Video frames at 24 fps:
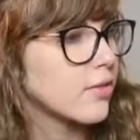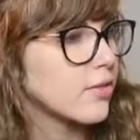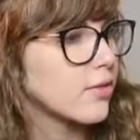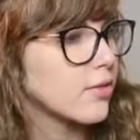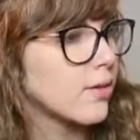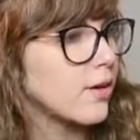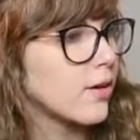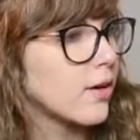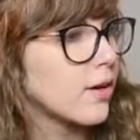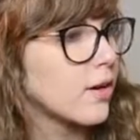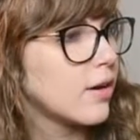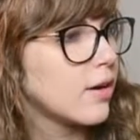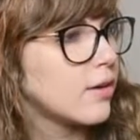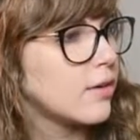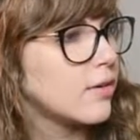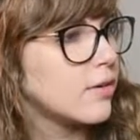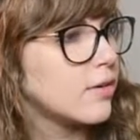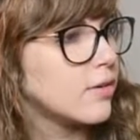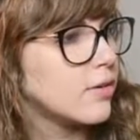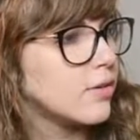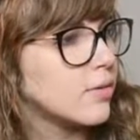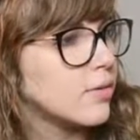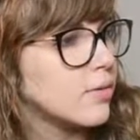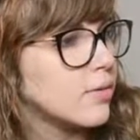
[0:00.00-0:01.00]
so I'm gonna
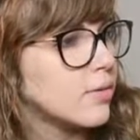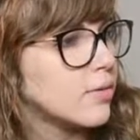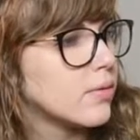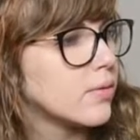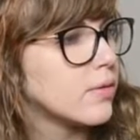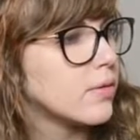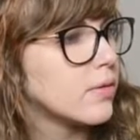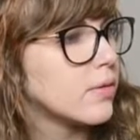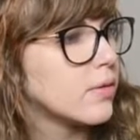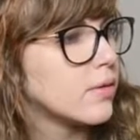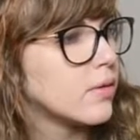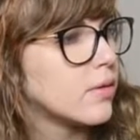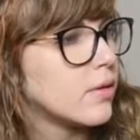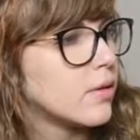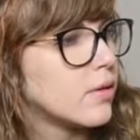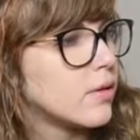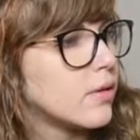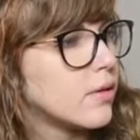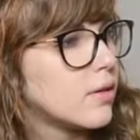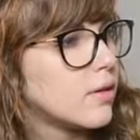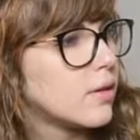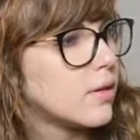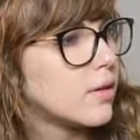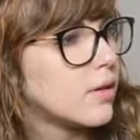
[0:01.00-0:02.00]
do,
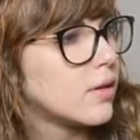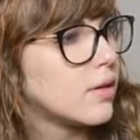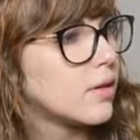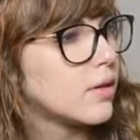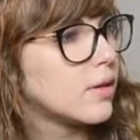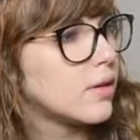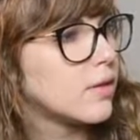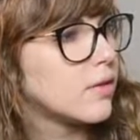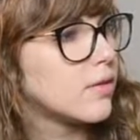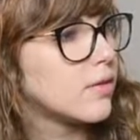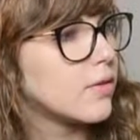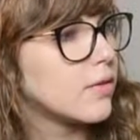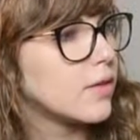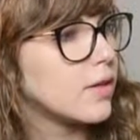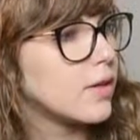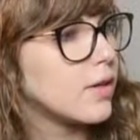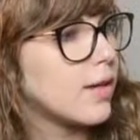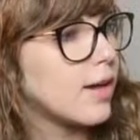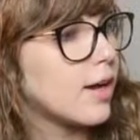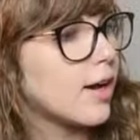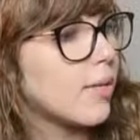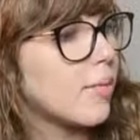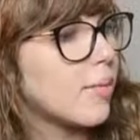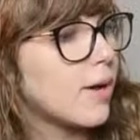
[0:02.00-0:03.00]
let's see,
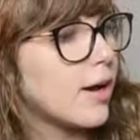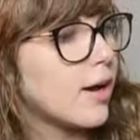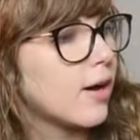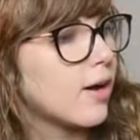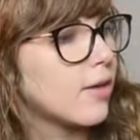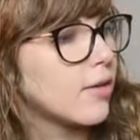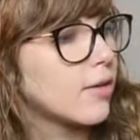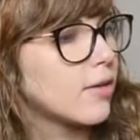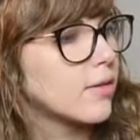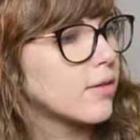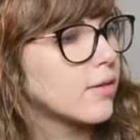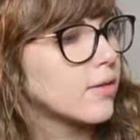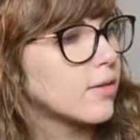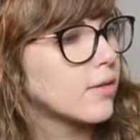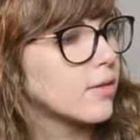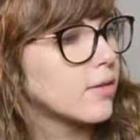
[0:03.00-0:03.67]
how about